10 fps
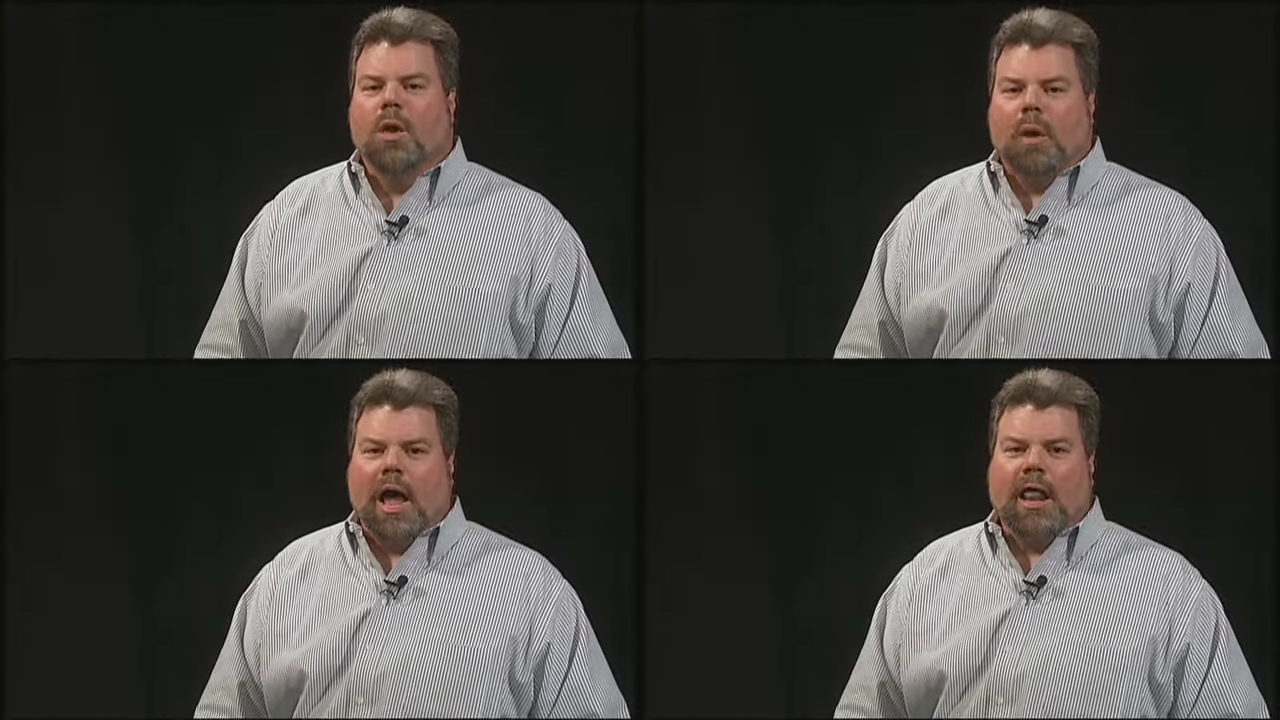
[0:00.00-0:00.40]

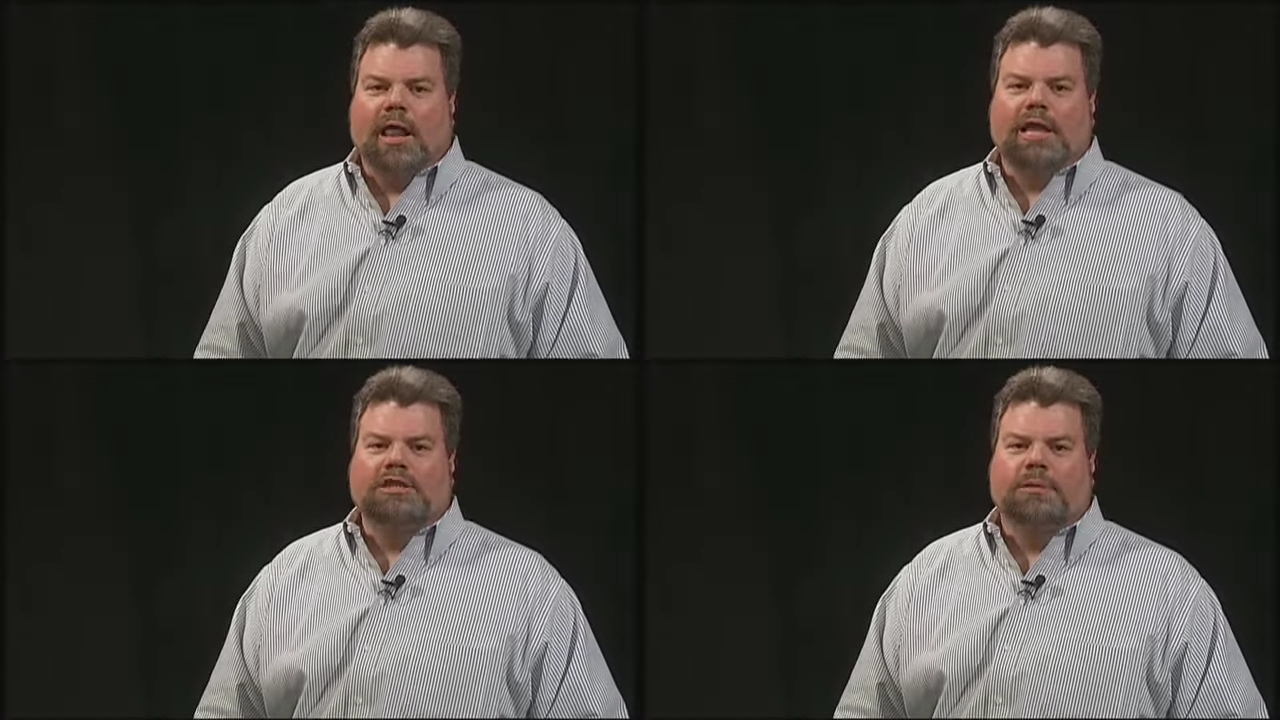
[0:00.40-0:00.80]
While in
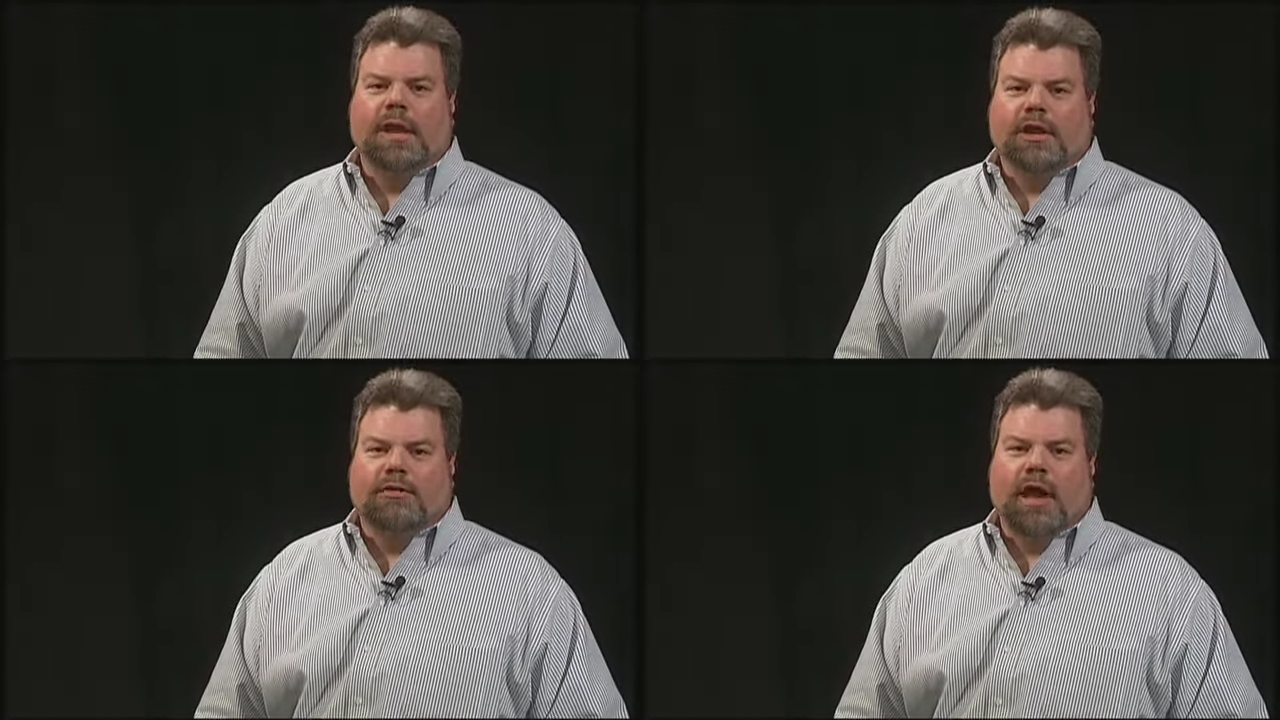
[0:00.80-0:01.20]
Egypt, he
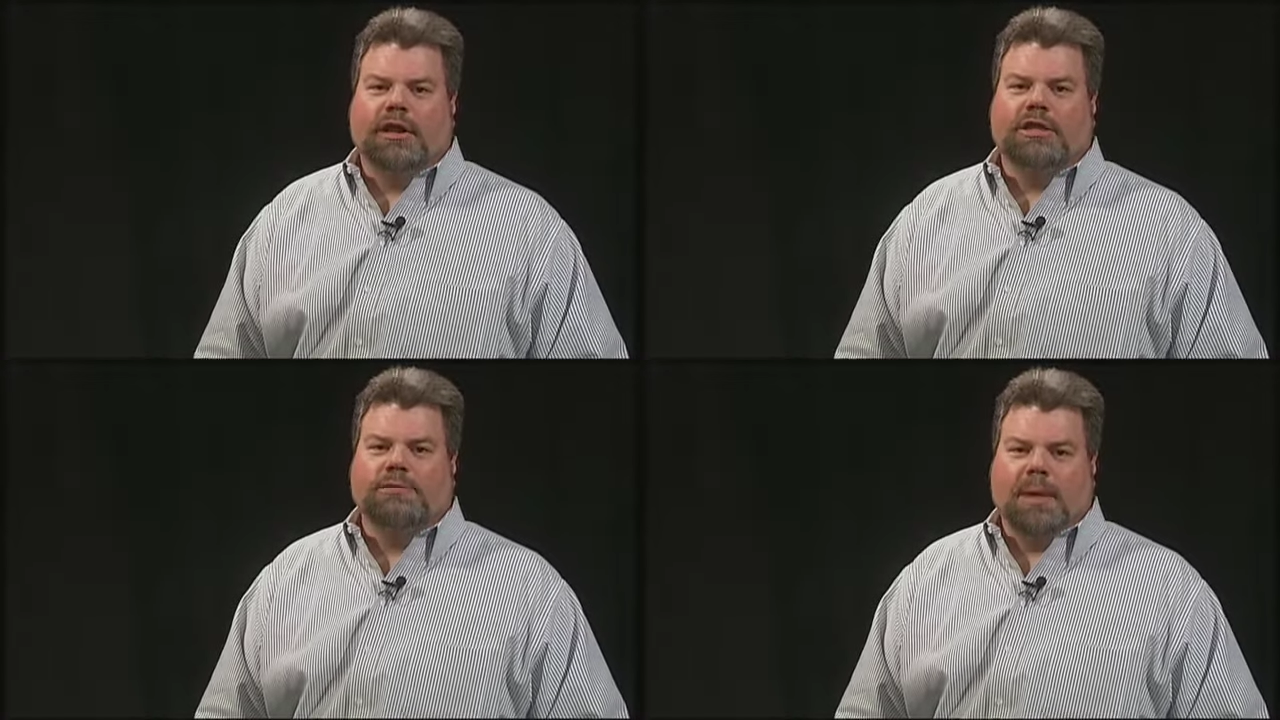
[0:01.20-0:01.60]

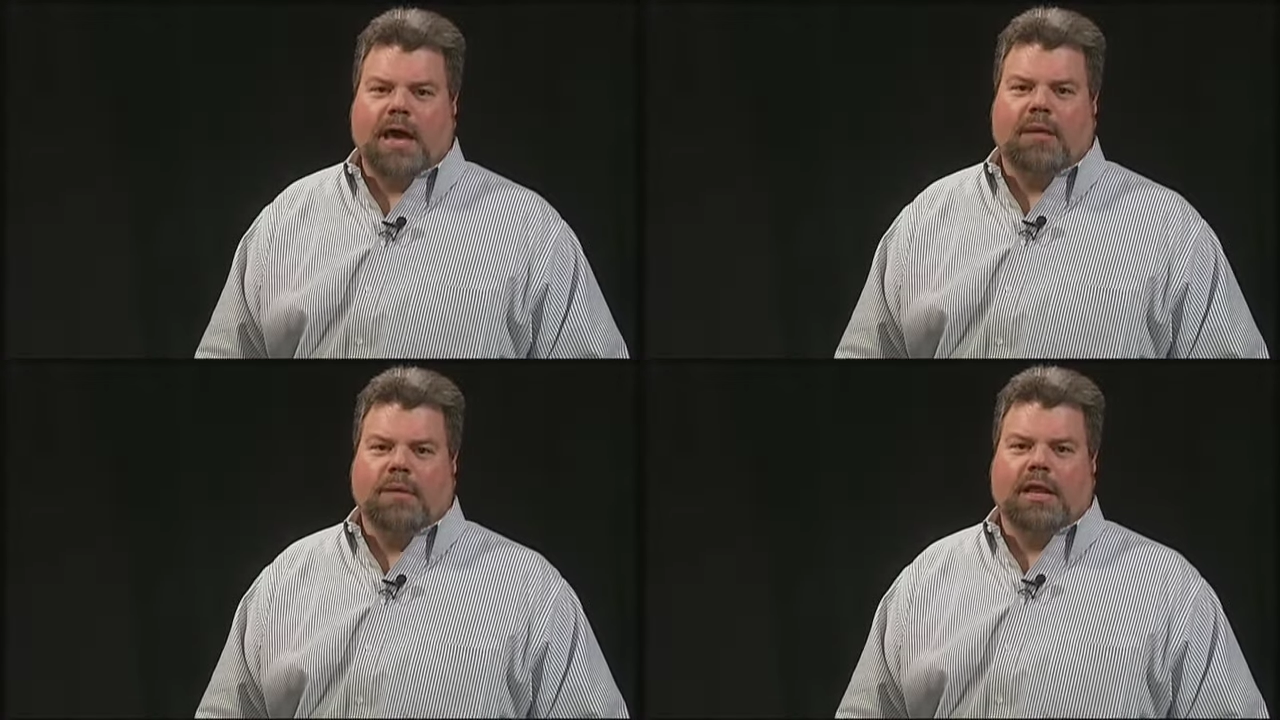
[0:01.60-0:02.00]
contracted
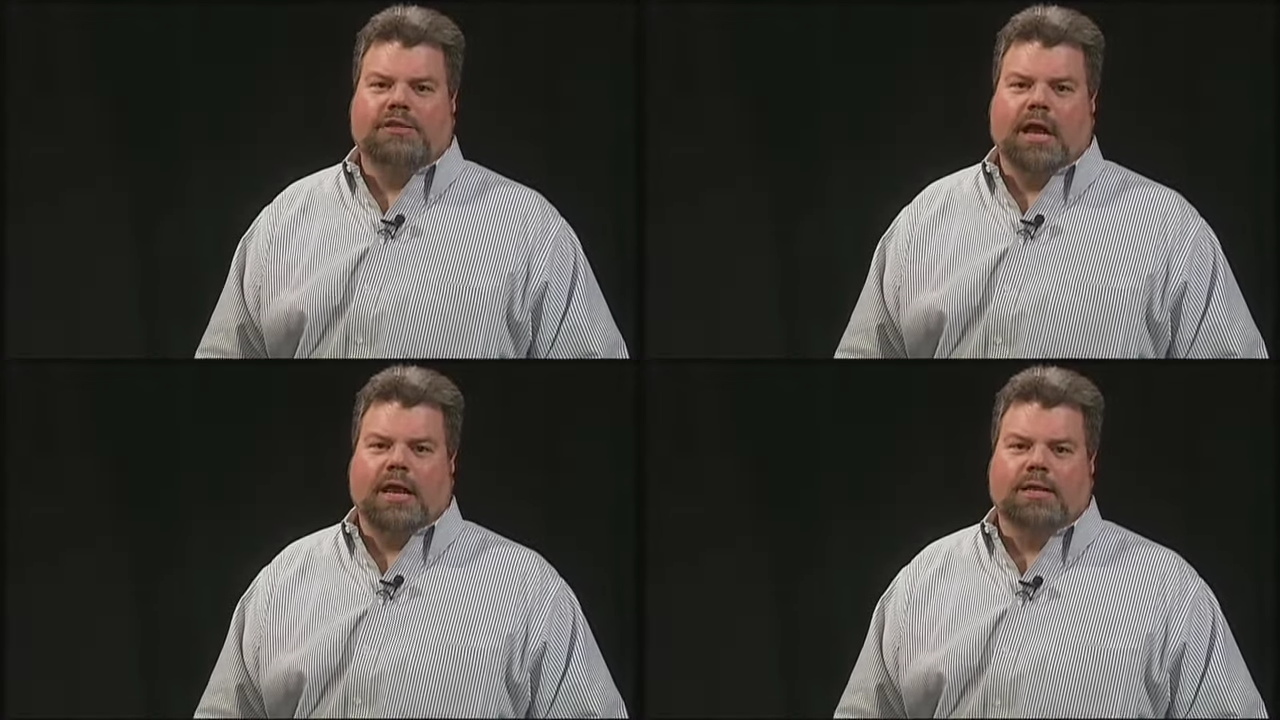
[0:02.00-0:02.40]
spinal
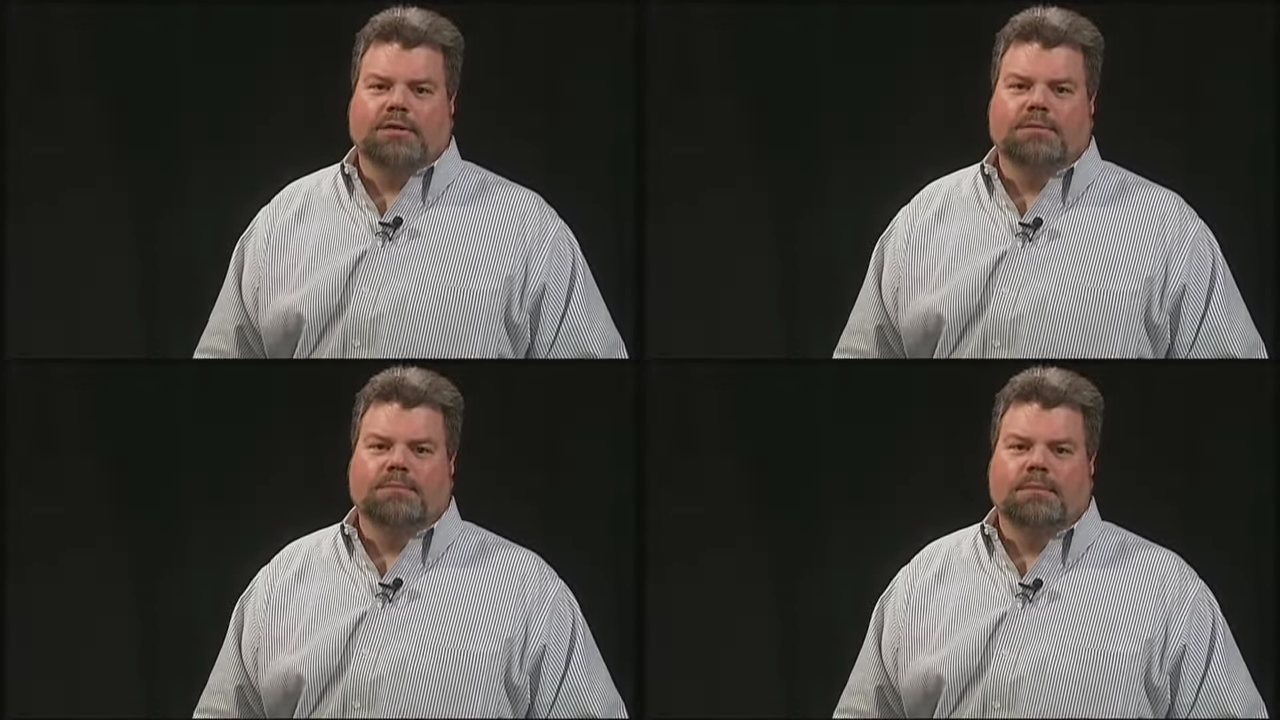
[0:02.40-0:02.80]
meningitis.